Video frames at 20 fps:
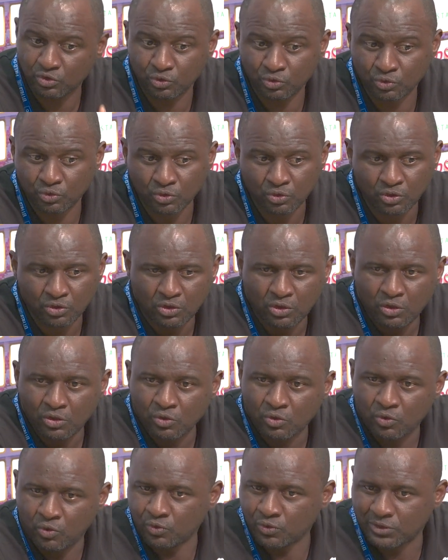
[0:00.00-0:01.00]
you
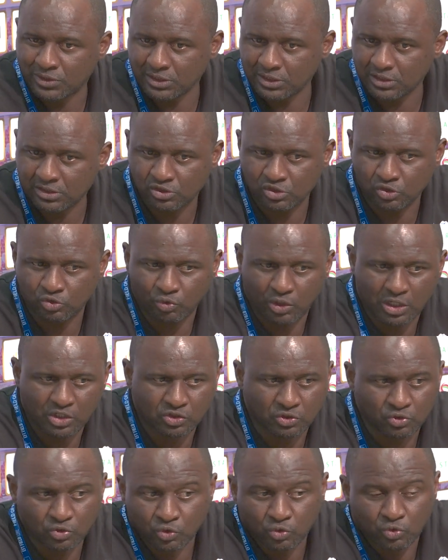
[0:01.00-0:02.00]
concede
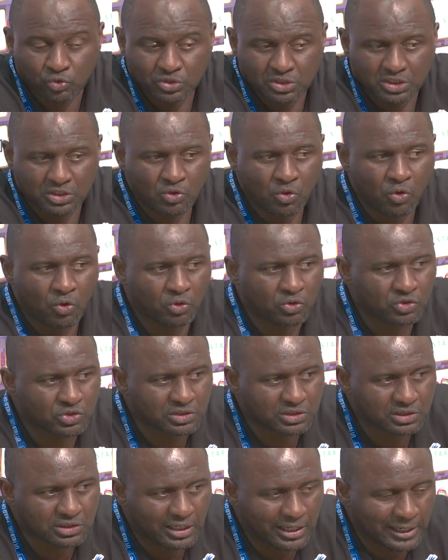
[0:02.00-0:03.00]
situation, you concede
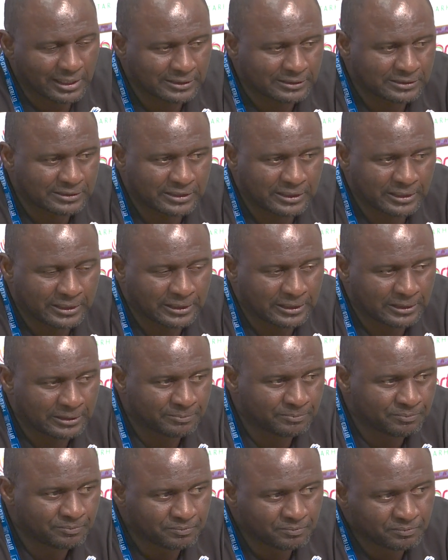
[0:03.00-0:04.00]
goals. And
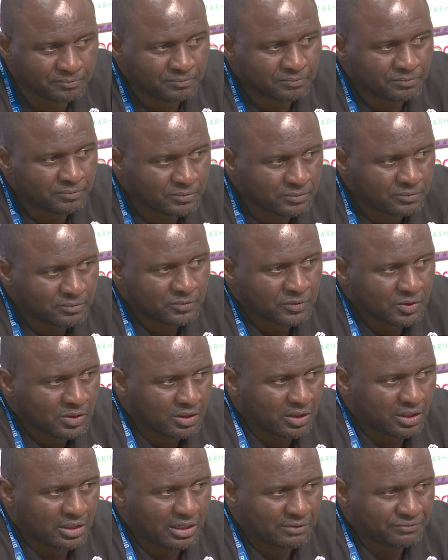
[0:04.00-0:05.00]

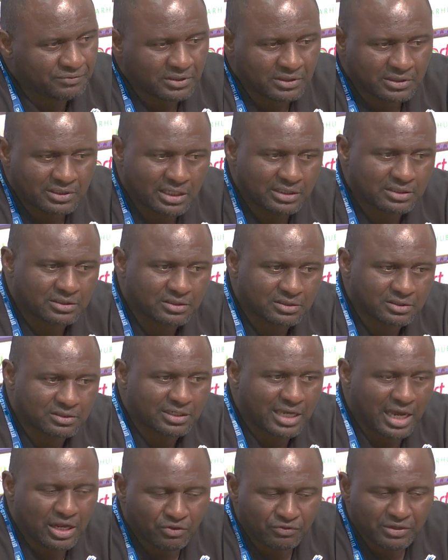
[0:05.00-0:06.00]
I think that
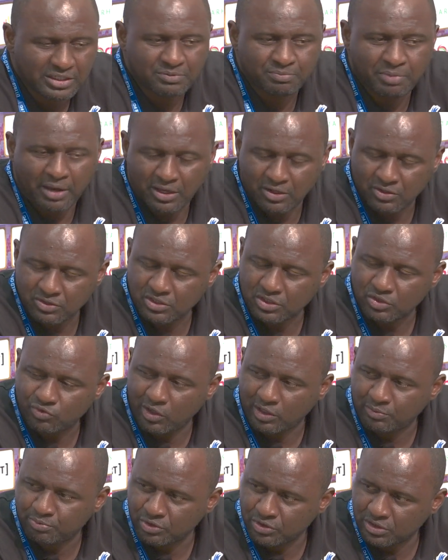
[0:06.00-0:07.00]
kind of experience is
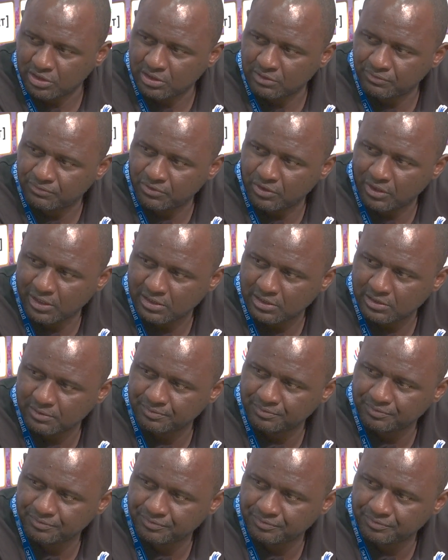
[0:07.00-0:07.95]
quite positive for us.